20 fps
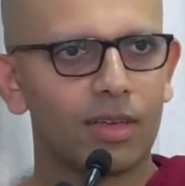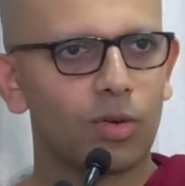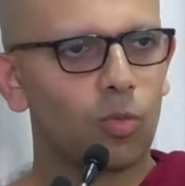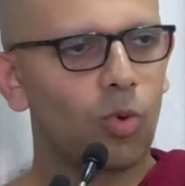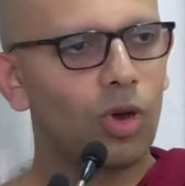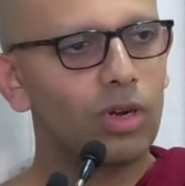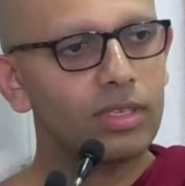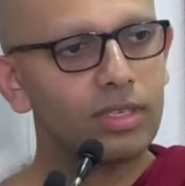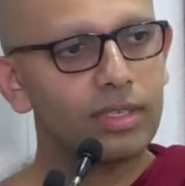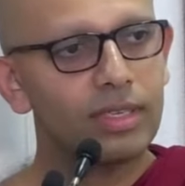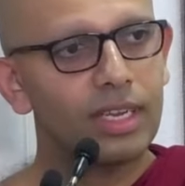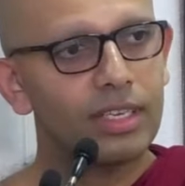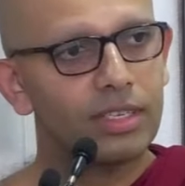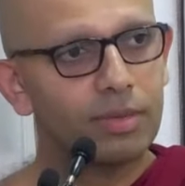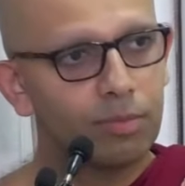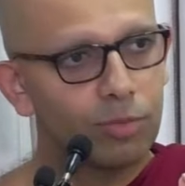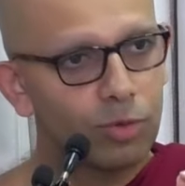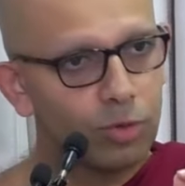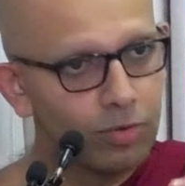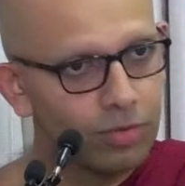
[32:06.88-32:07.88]
What
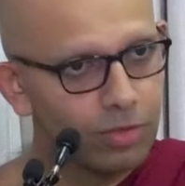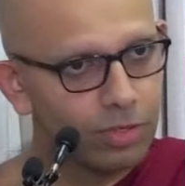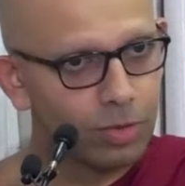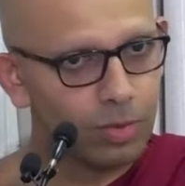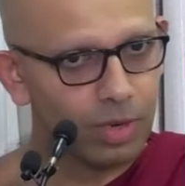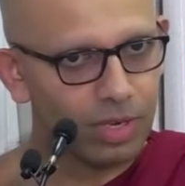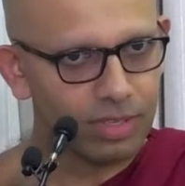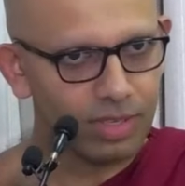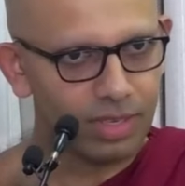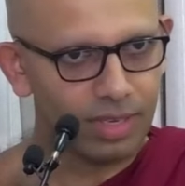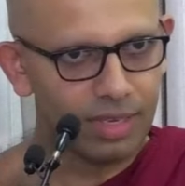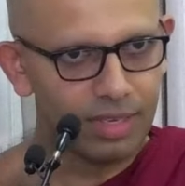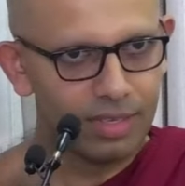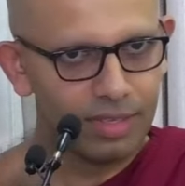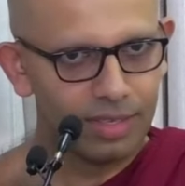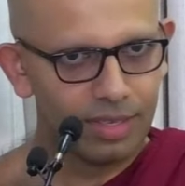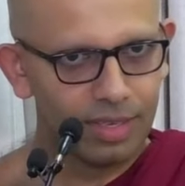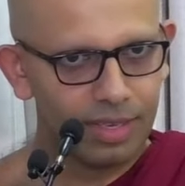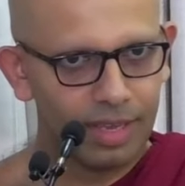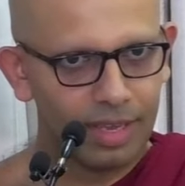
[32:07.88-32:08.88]
that proves to us
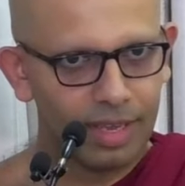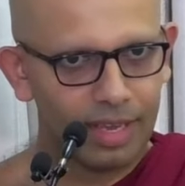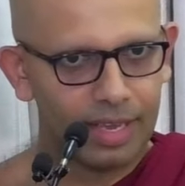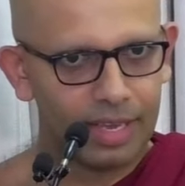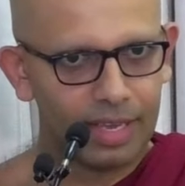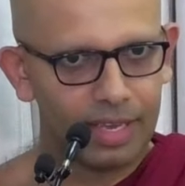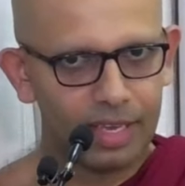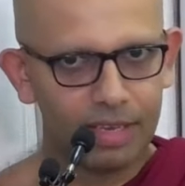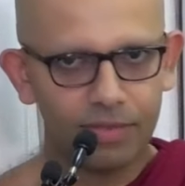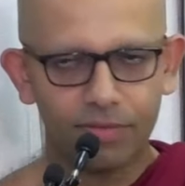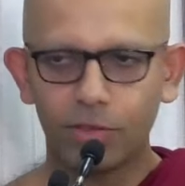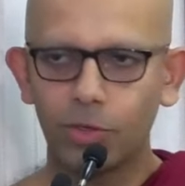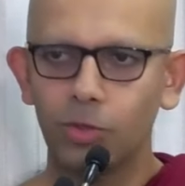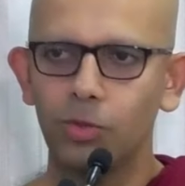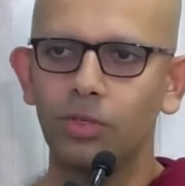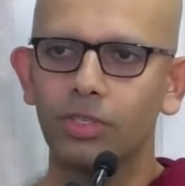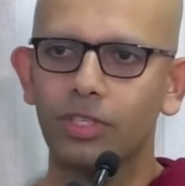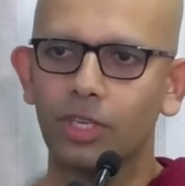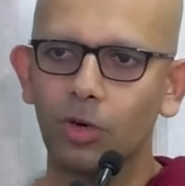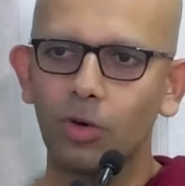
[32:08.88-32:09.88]
is if
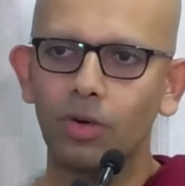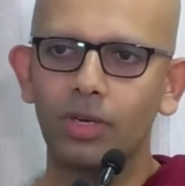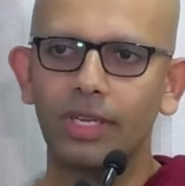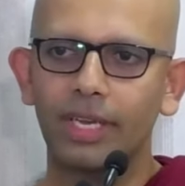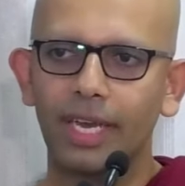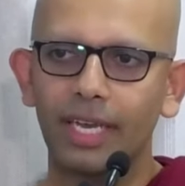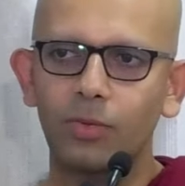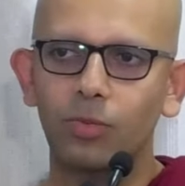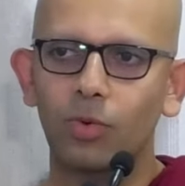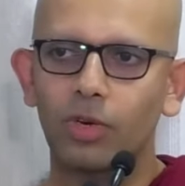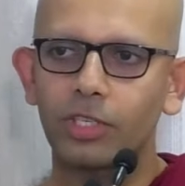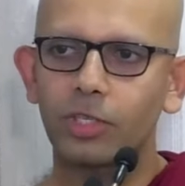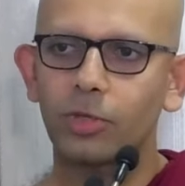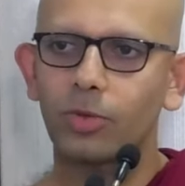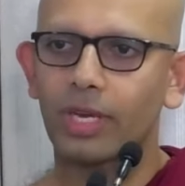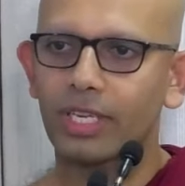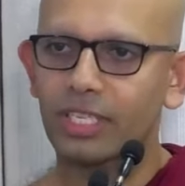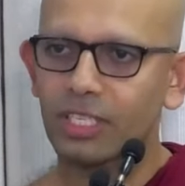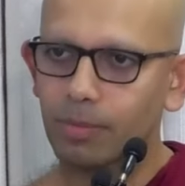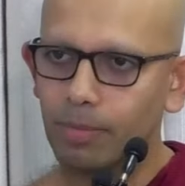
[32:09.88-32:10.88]
you don't get what
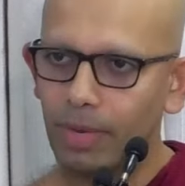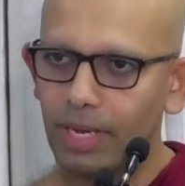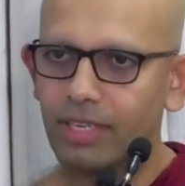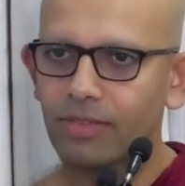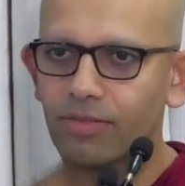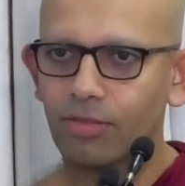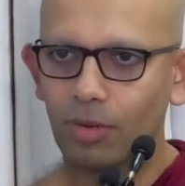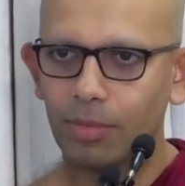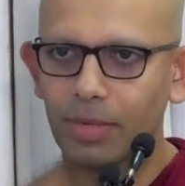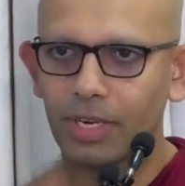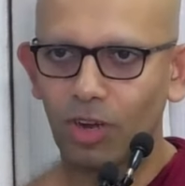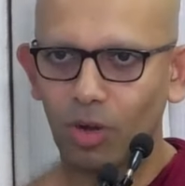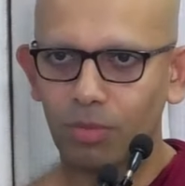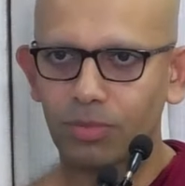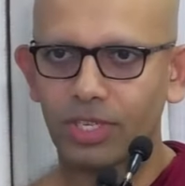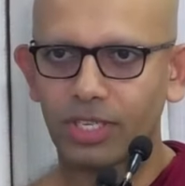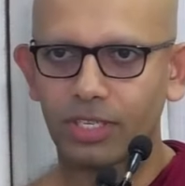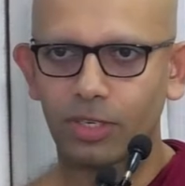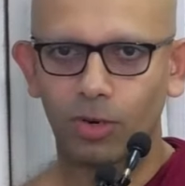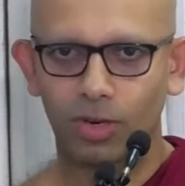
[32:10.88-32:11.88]
you expect from an
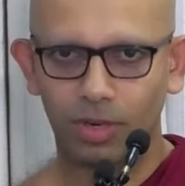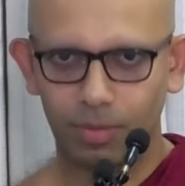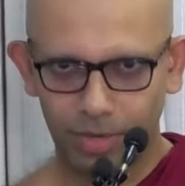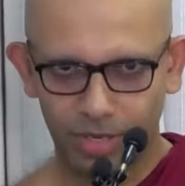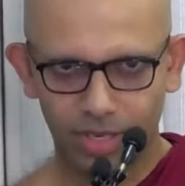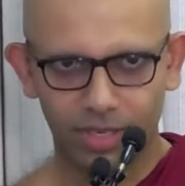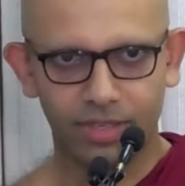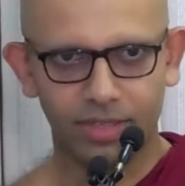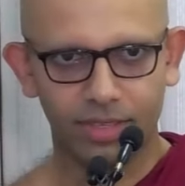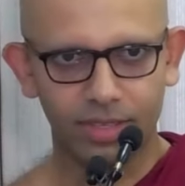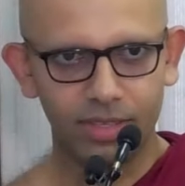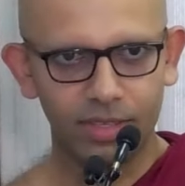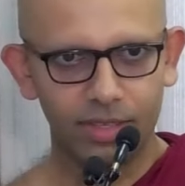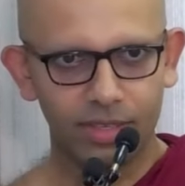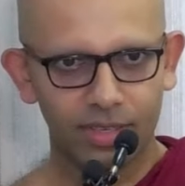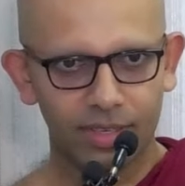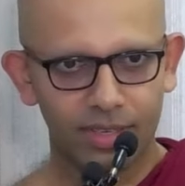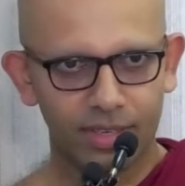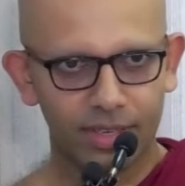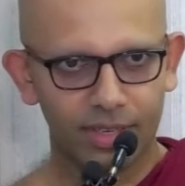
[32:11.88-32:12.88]
object or a
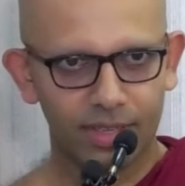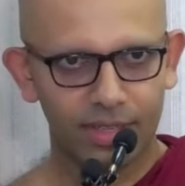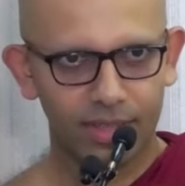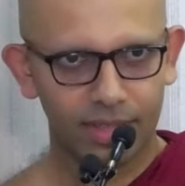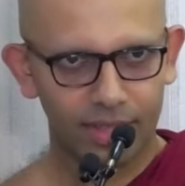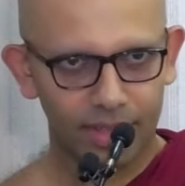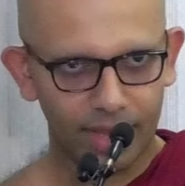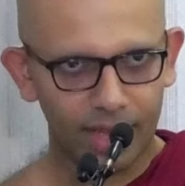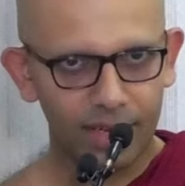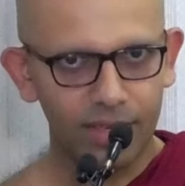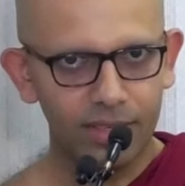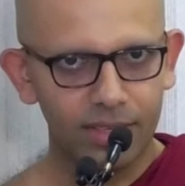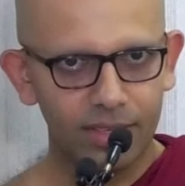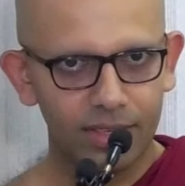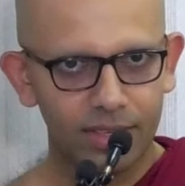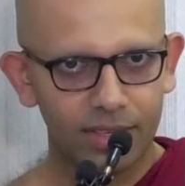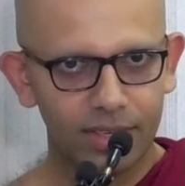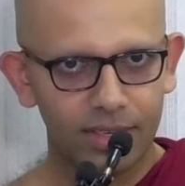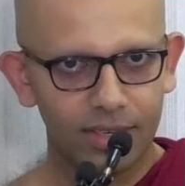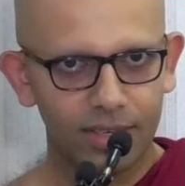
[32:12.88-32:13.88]
person, then
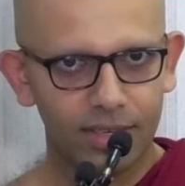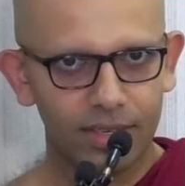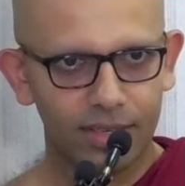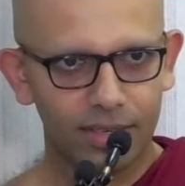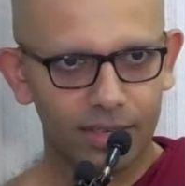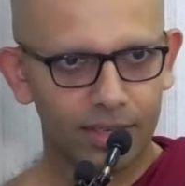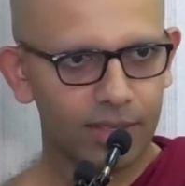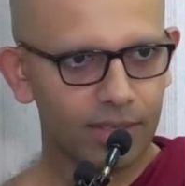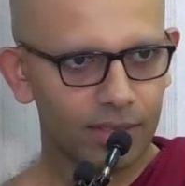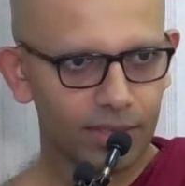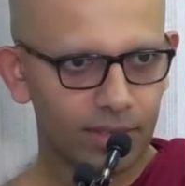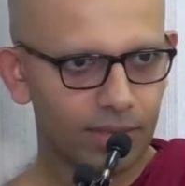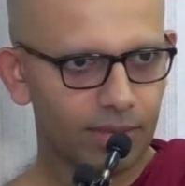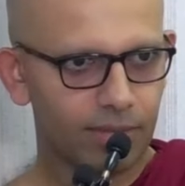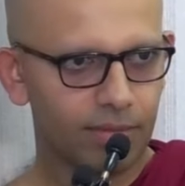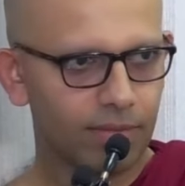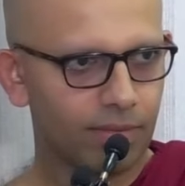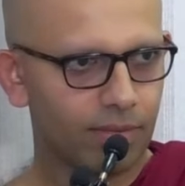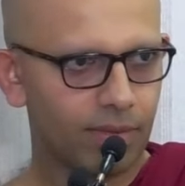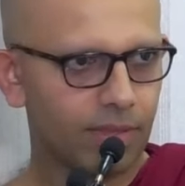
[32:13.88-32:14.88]

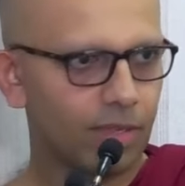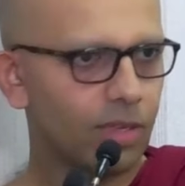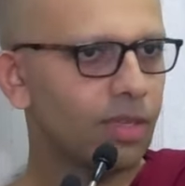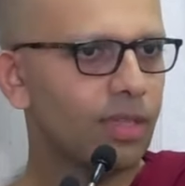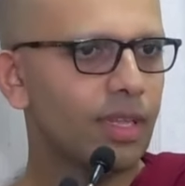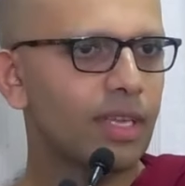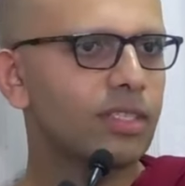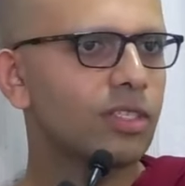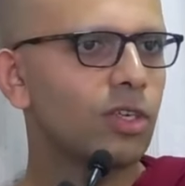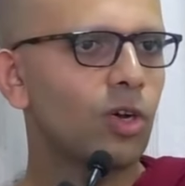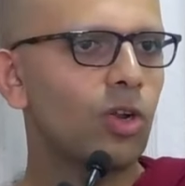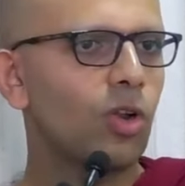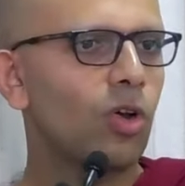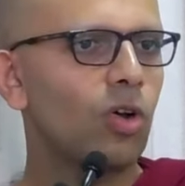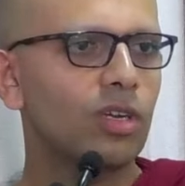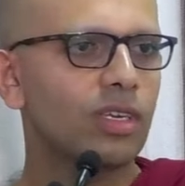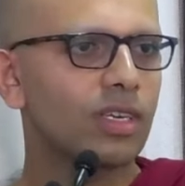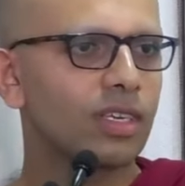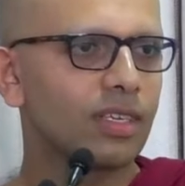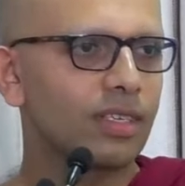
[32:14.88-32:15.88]
there's no
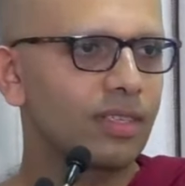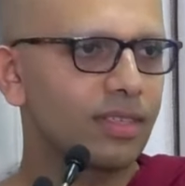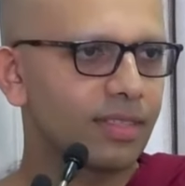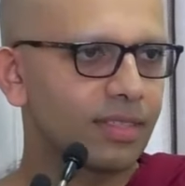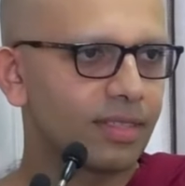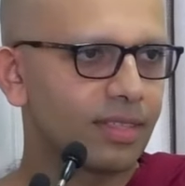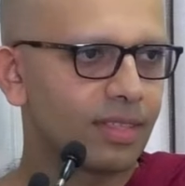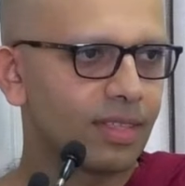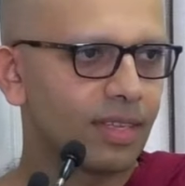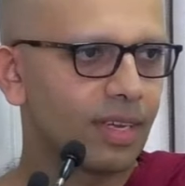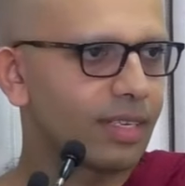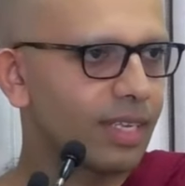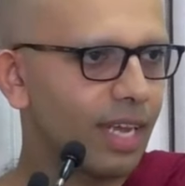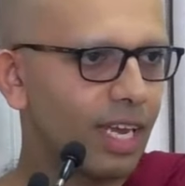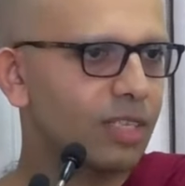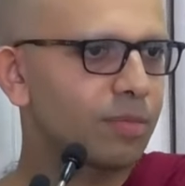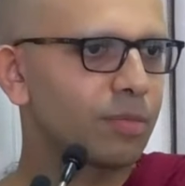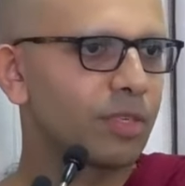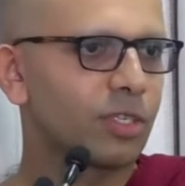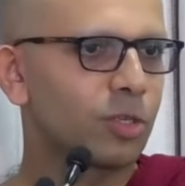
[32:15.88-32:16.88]
longer
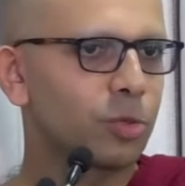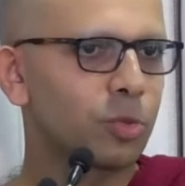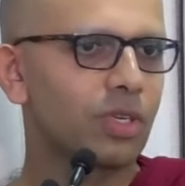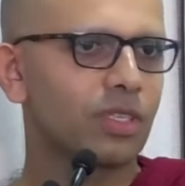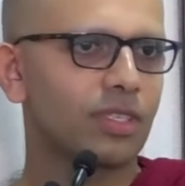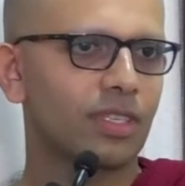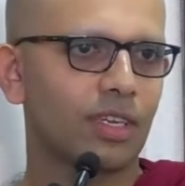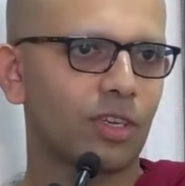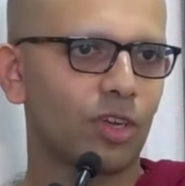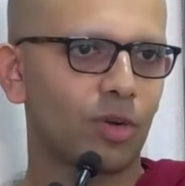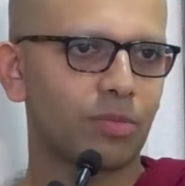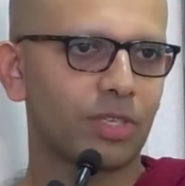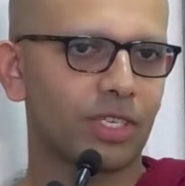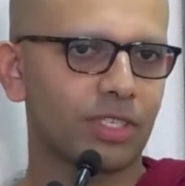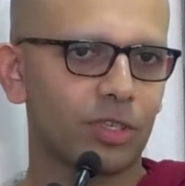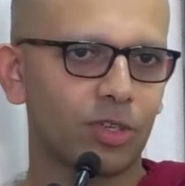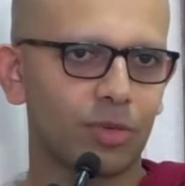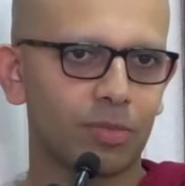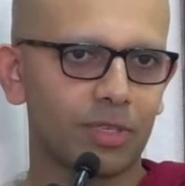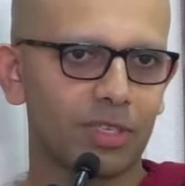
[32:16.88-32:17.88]
attachment towards that
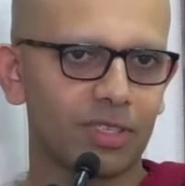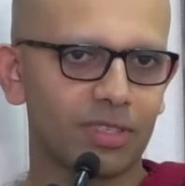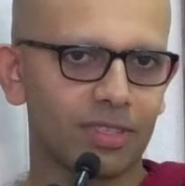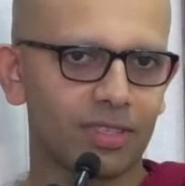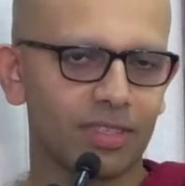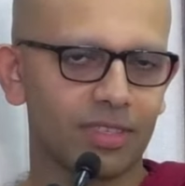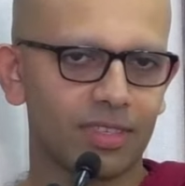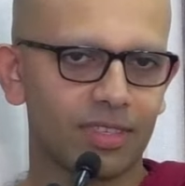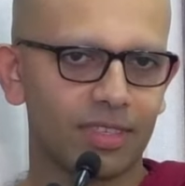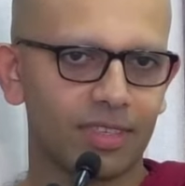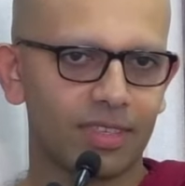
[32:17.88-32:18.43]
object or person.